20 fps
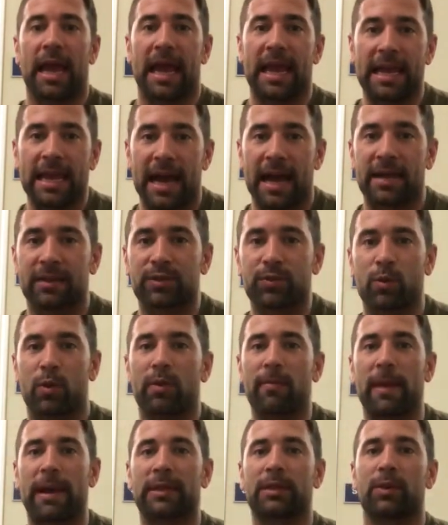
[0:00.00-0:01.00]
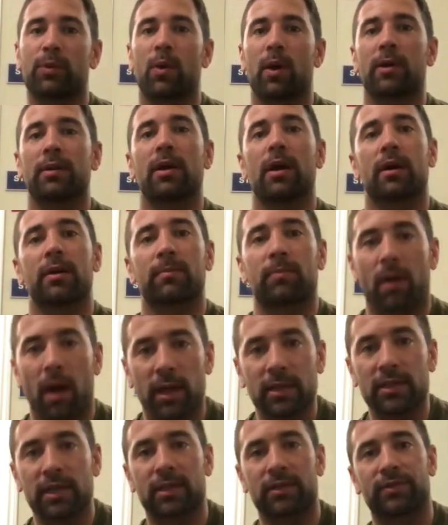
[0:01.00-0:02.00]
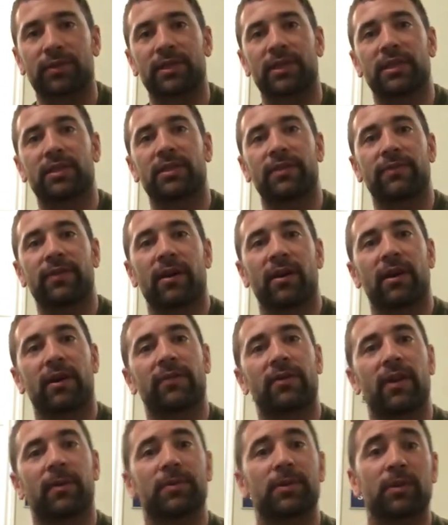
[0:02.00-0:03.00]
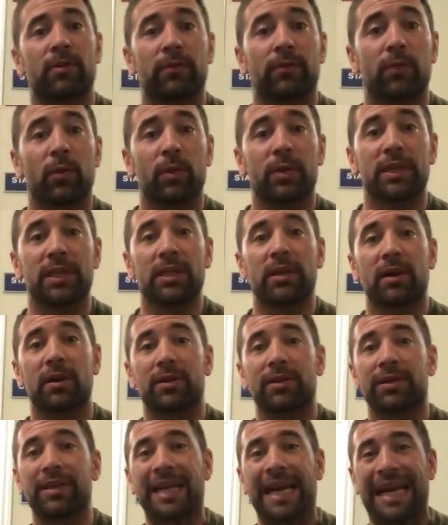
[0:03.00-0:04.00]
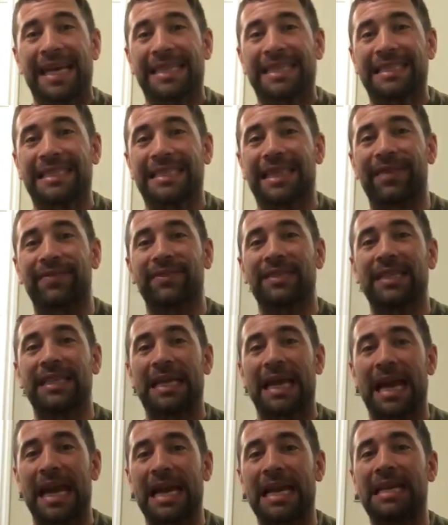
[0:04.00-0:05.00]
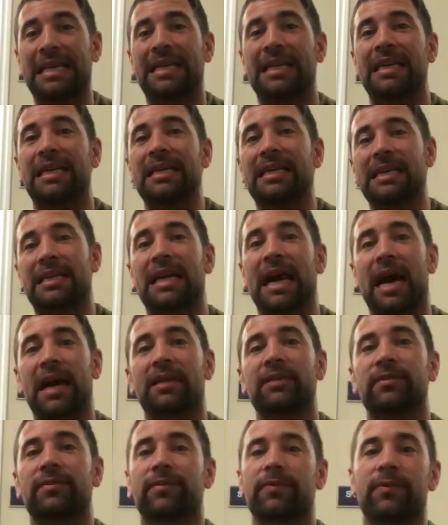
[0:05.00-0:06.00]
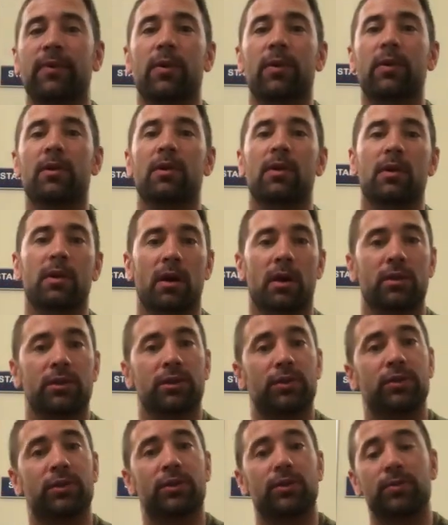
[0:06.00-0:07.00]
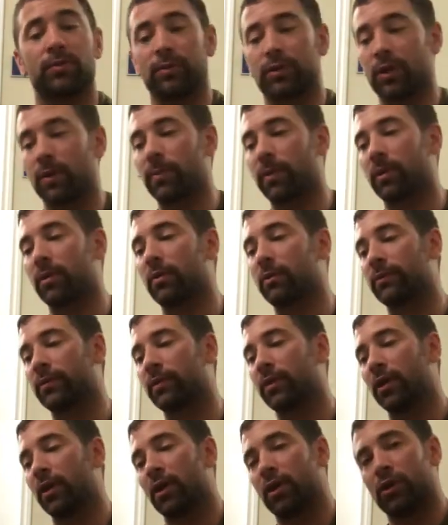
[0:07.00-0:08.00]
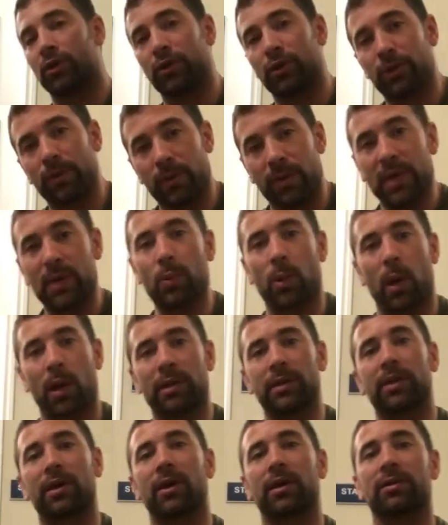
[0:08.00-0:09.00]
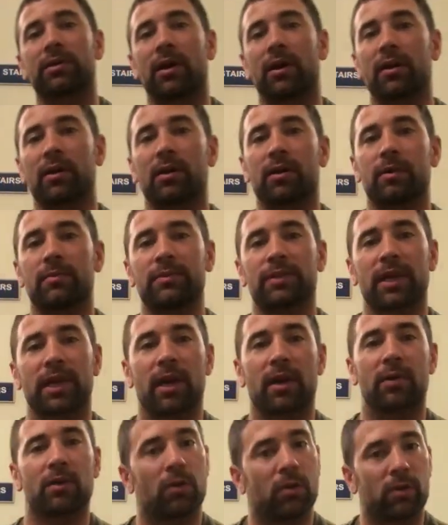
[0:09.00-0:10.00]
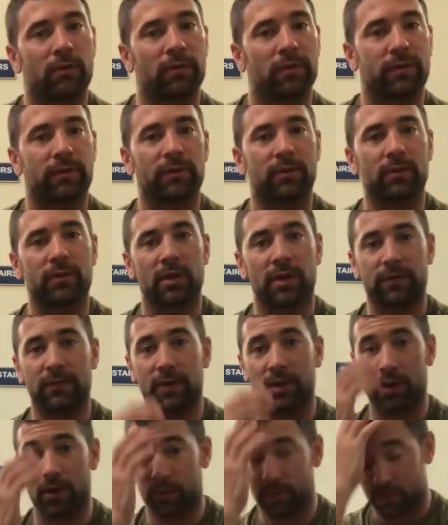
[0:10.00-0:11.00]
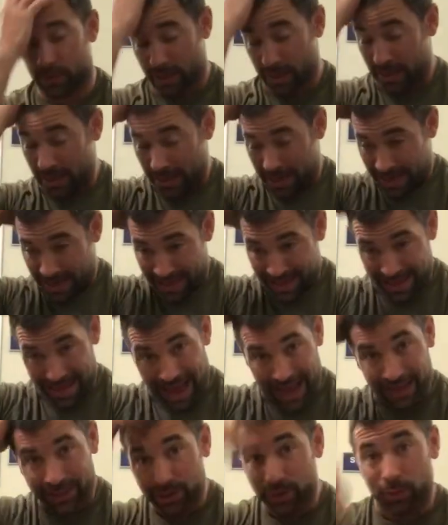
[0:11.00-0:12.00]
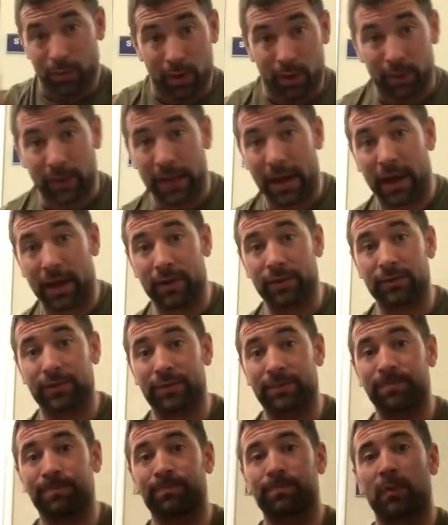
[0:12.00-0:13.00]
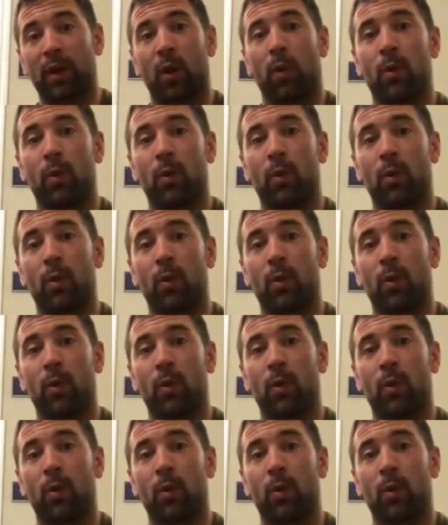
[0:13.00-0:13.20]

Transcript: Hey guys, welcome back to the WODdoc Project 365, episode 1478. Guys, if you're following along on YouTube, jump on over to thewoddoc.com. Check out all of our full-length videos. That's where we house them.